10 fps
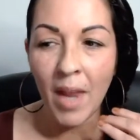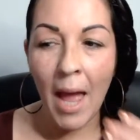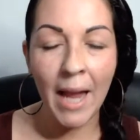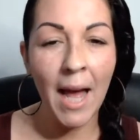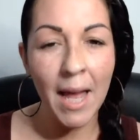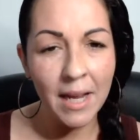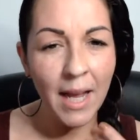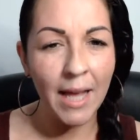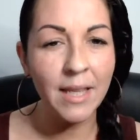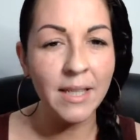I kind of
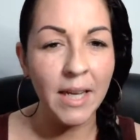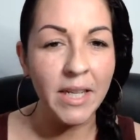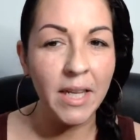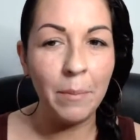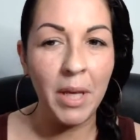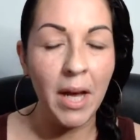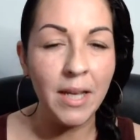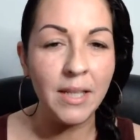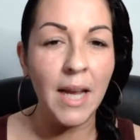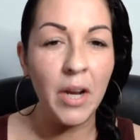got this idea
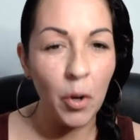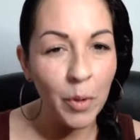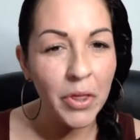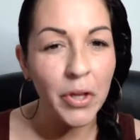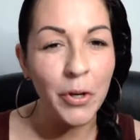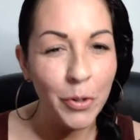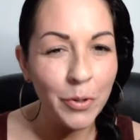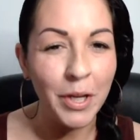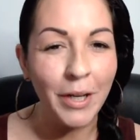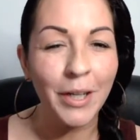because I know with the new
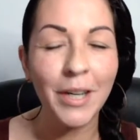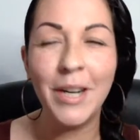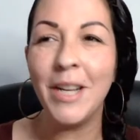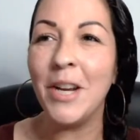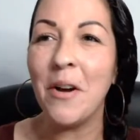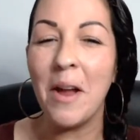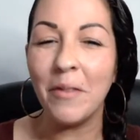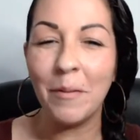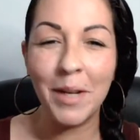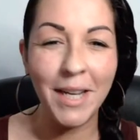year,
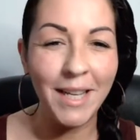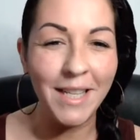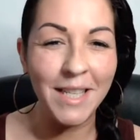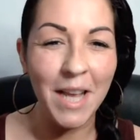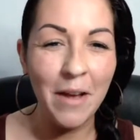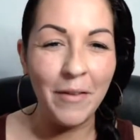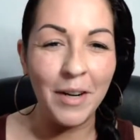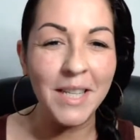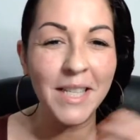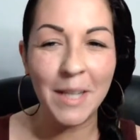everybody is
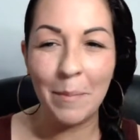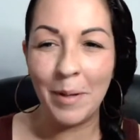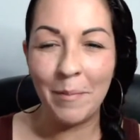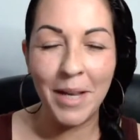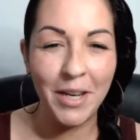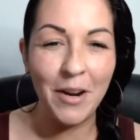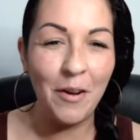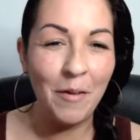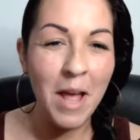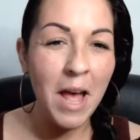very supplement,
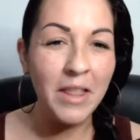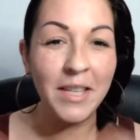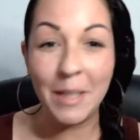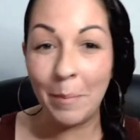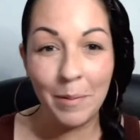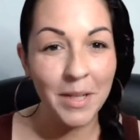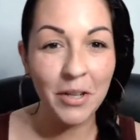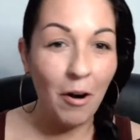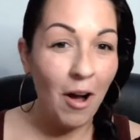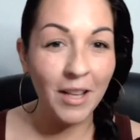the supplements
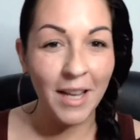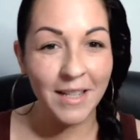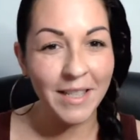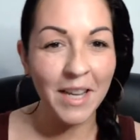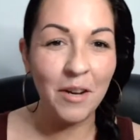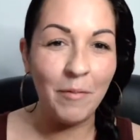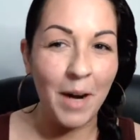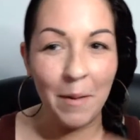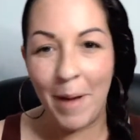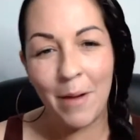are all on sale,
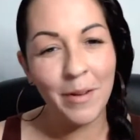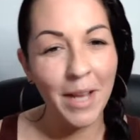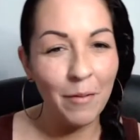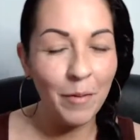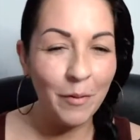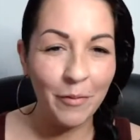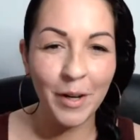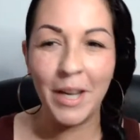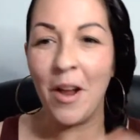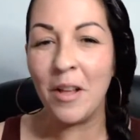right? Buy one, get one
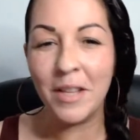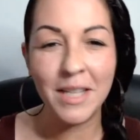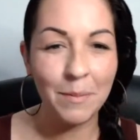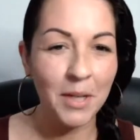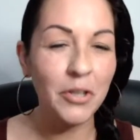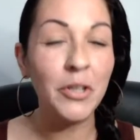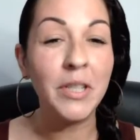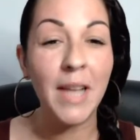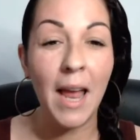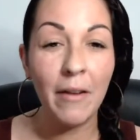free, and all these
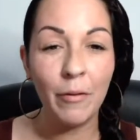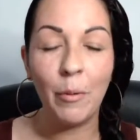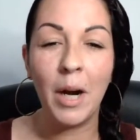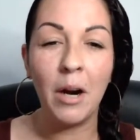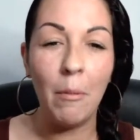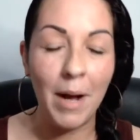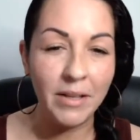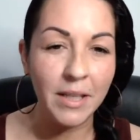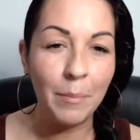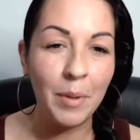specials everywhere
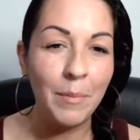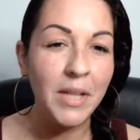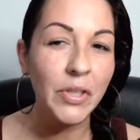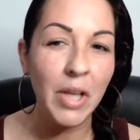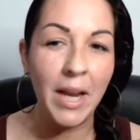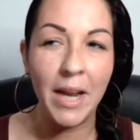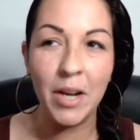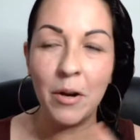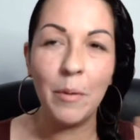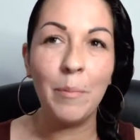about supplements. And I
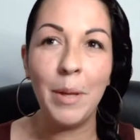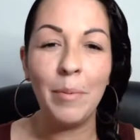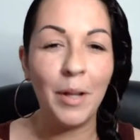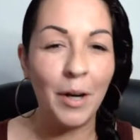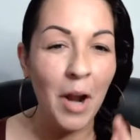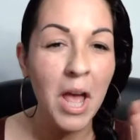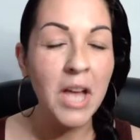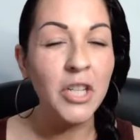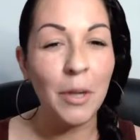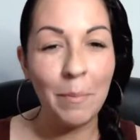know people are
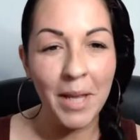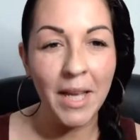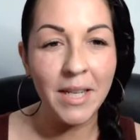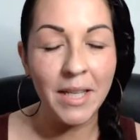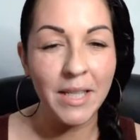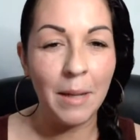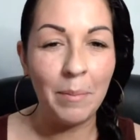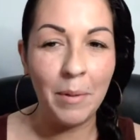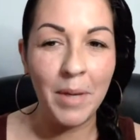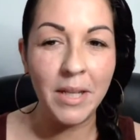jumping into
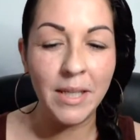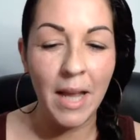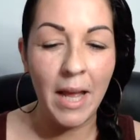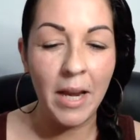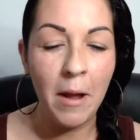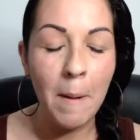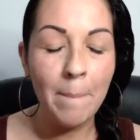supplements. And